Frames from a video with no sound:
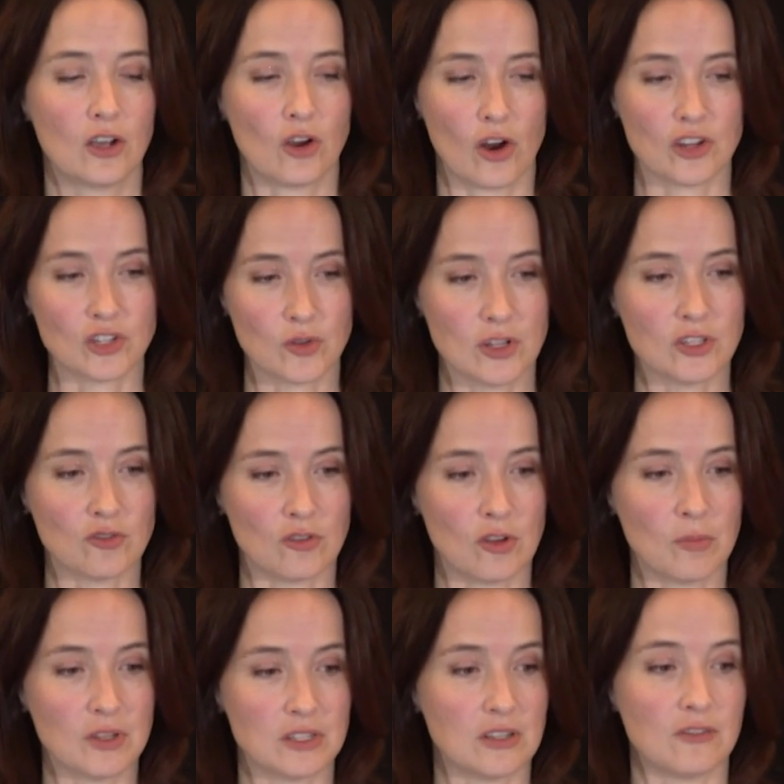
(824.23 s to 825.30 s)
Carcinoid
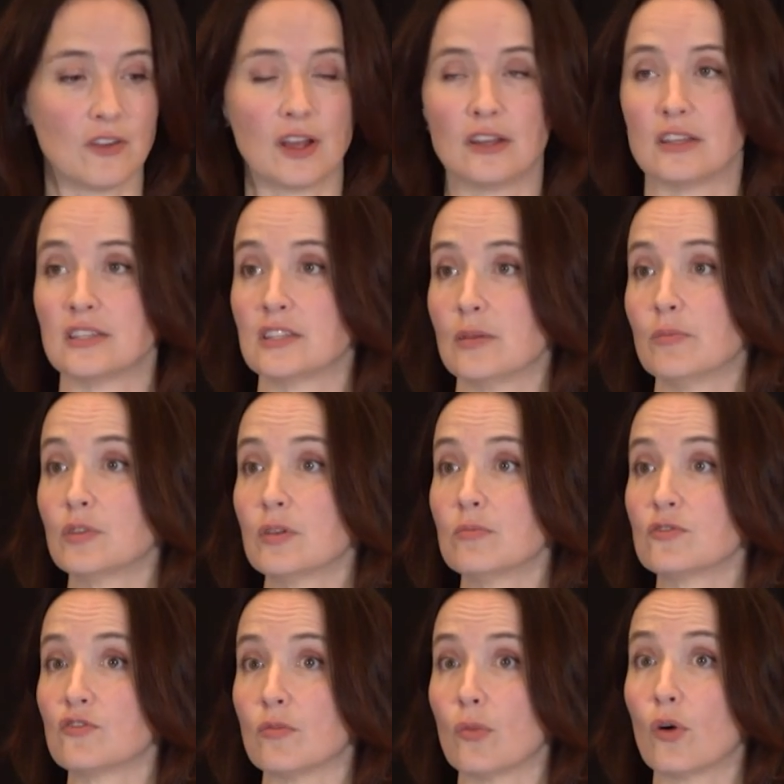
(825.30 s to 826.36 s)
syndrome is defined as
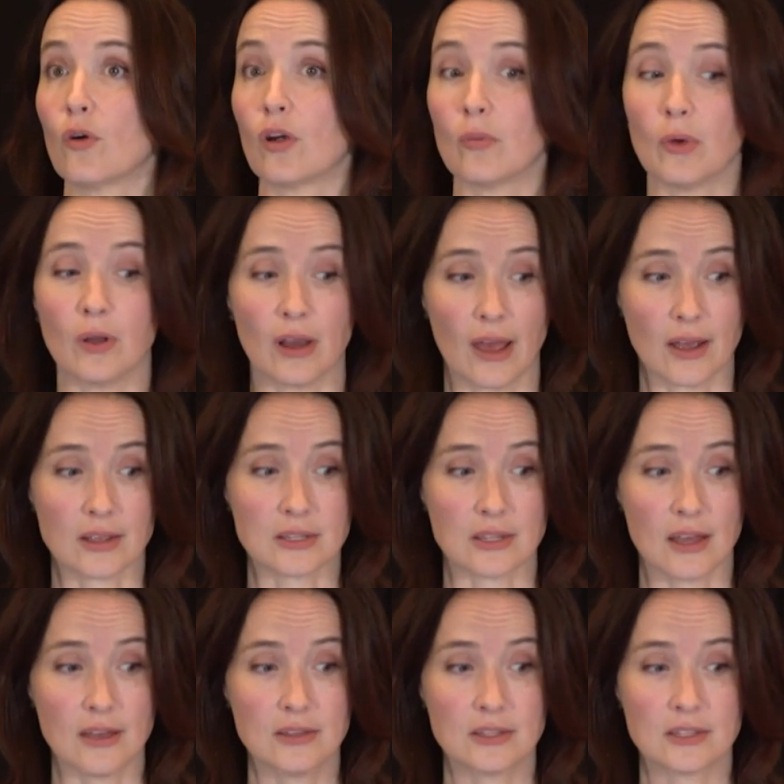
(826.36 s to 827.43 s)
symptoms from hormone
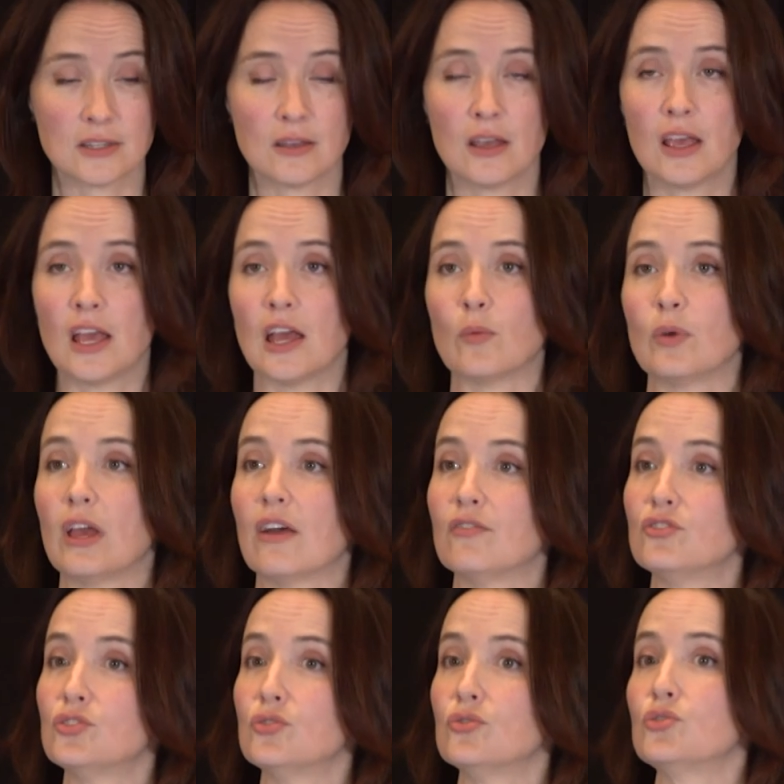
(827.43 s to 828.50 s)
excess, and we
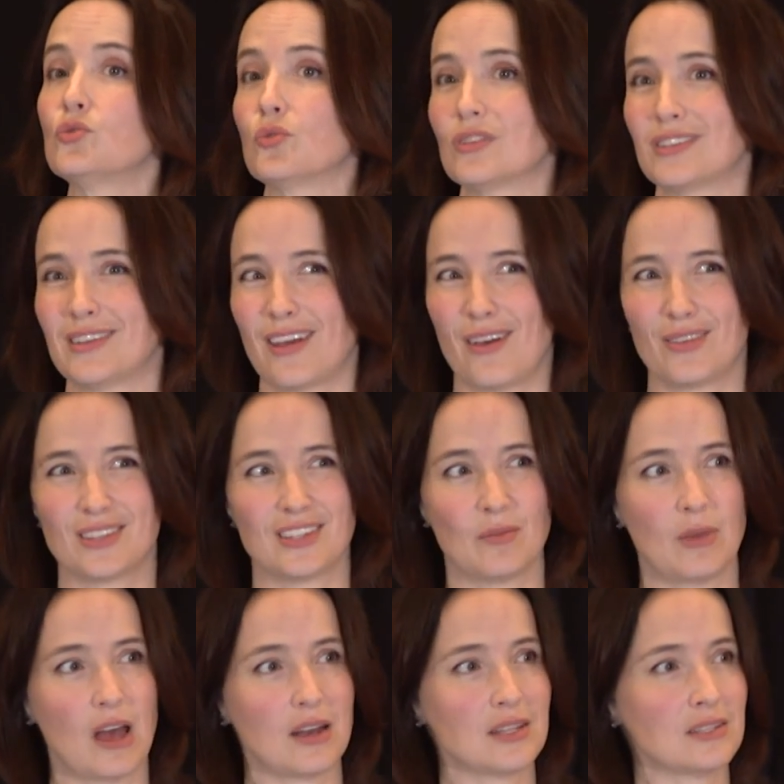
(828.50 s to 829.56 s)
have two tools now,
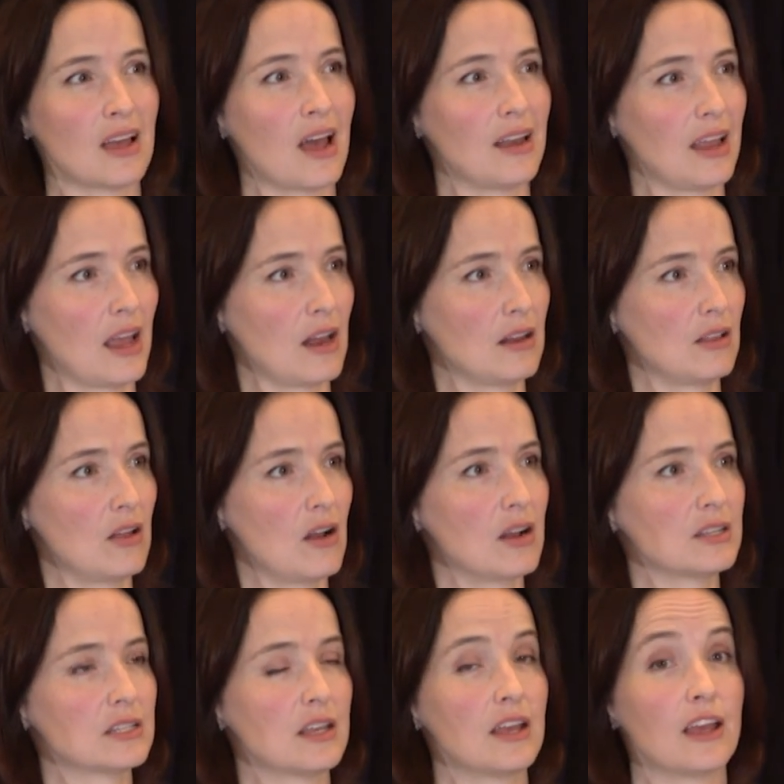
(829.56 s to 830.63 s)
somatostatin
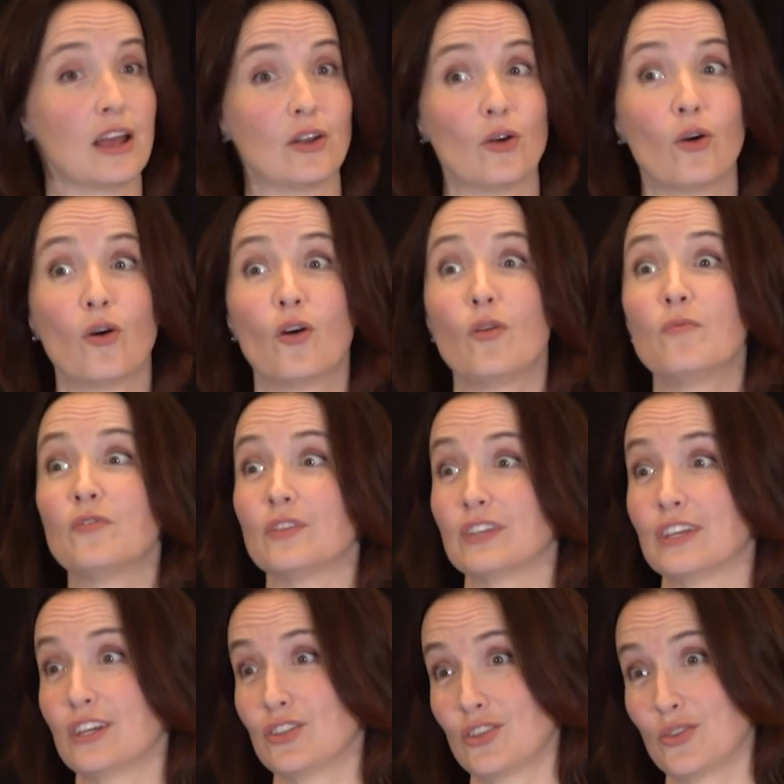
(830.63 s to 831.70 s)
analogs and
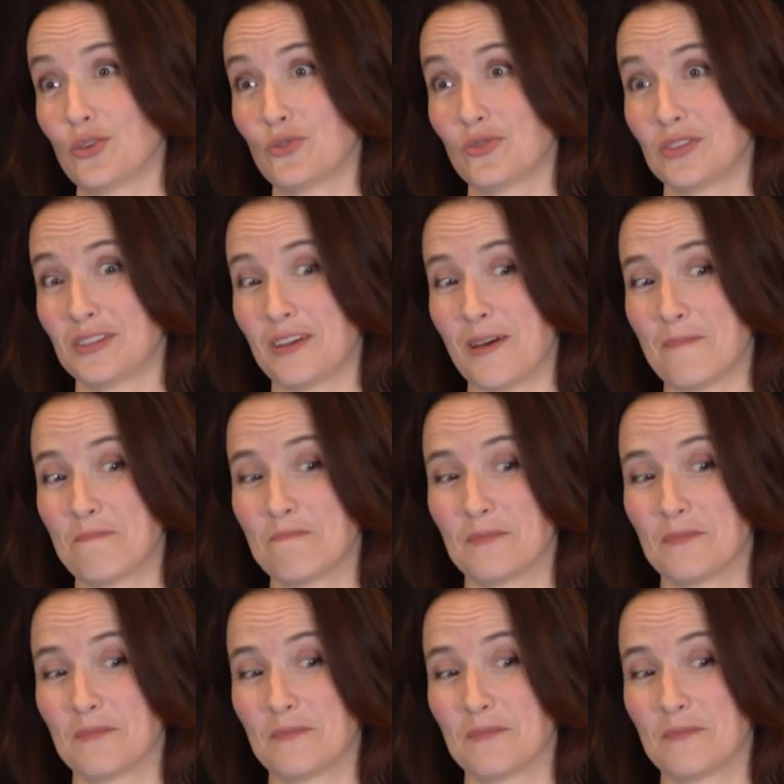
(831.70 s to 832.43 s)
hopefully telotristat.